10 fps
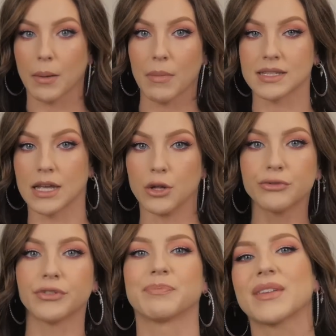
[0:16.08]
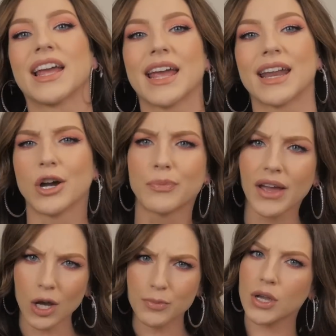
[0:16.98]
myself, and I hope
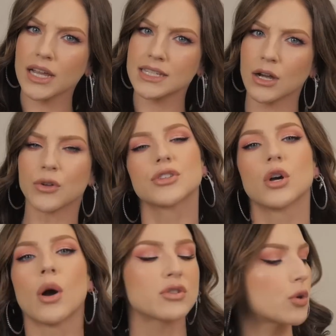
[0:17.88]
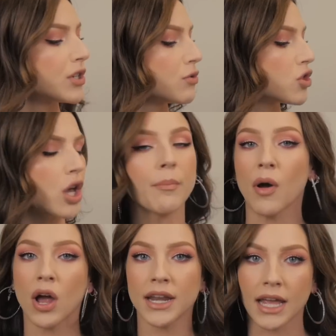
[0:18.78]
that helps you guys out. So I'm just going to jump
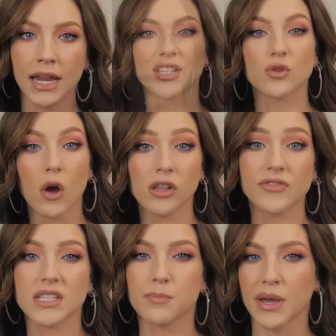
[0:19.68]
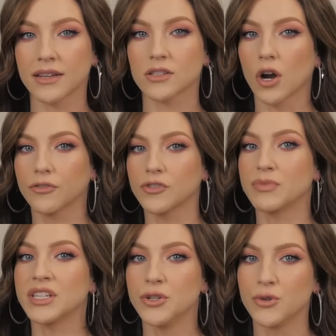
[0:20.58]
on in. So all of these picks are from
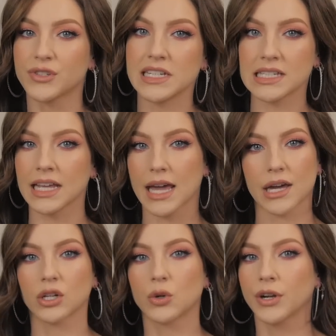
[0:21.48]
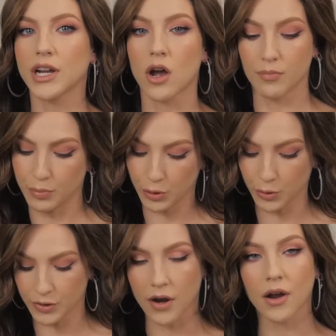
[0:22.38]
the new season category on
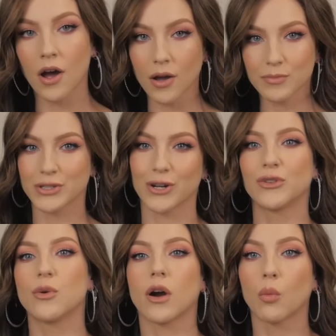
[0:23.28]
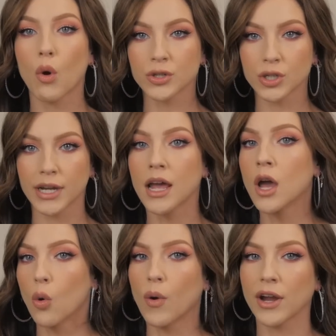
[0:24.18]
boohoo.com. So if you are wondering
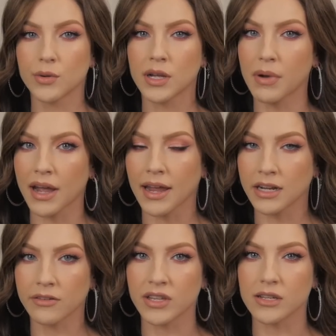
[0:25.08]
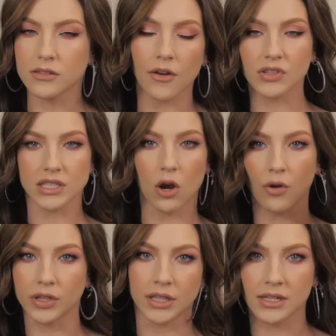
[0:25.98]
where you can buy any of these, obviously
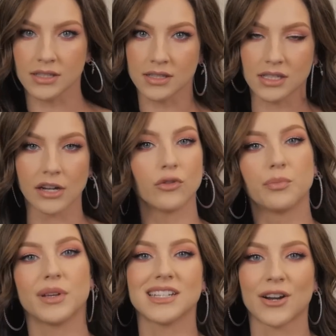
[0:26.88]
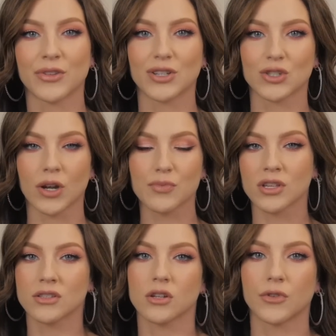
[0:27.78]
all the links and stuff will be down in the
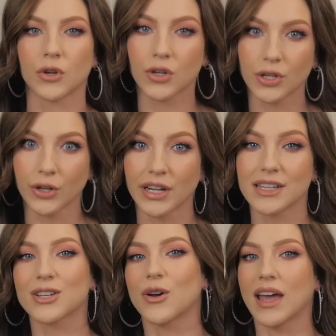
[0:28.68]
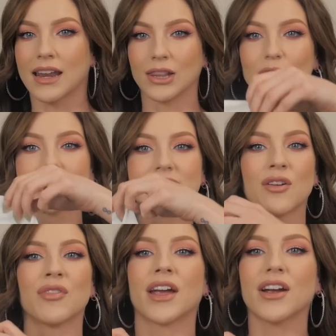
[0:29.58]
description. So if you're curious, go ahead and look
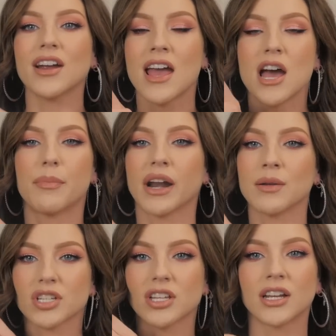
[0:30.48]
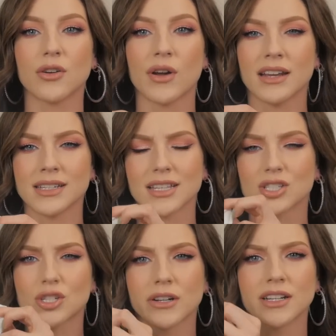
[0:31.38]
down there, but I'm just going to go ahead and get
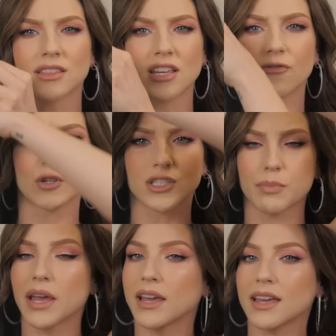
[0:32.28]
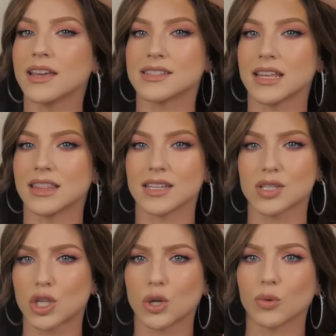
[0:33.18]
started. The first pick is
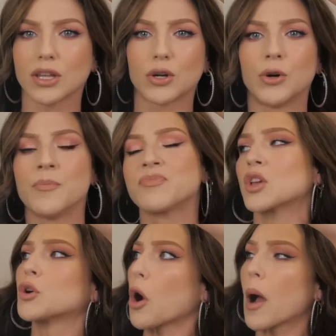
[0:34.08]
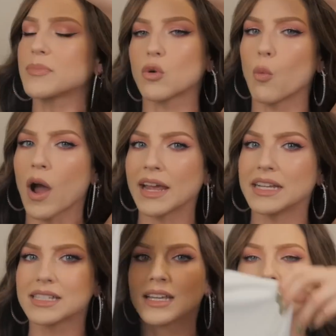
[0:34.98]
this cute little cropped
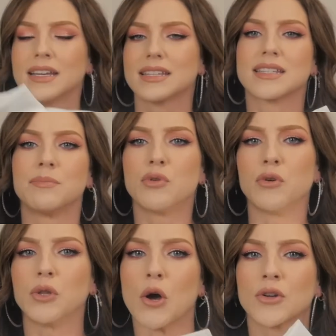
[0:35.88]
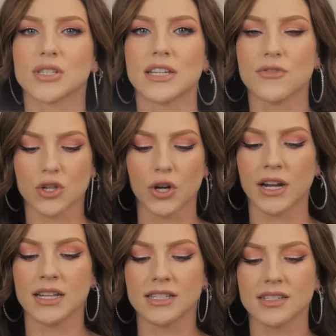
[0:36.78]
white simple long sleeve
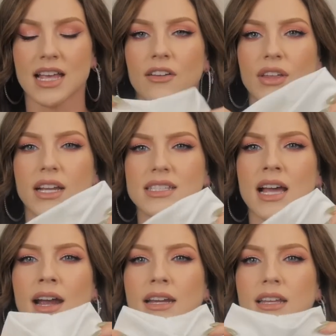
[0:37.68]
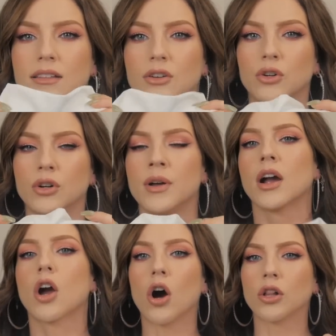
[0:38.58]
shirt, and it does have like a tiny little
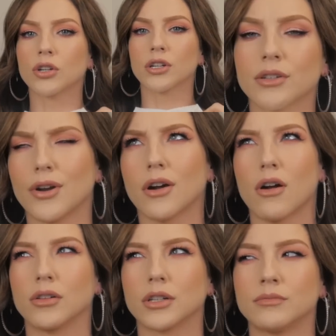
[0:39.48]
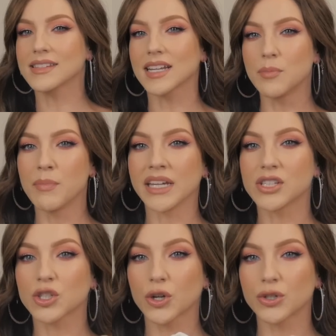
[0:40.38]
collar, or not collar, it has like a
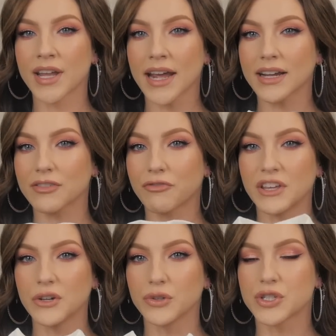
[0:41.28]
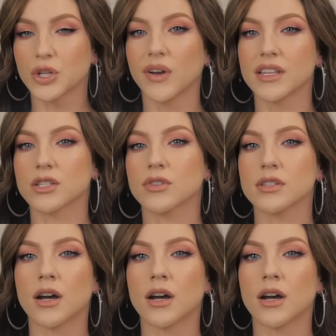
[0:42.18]
mini turtleneck feel to it, so it's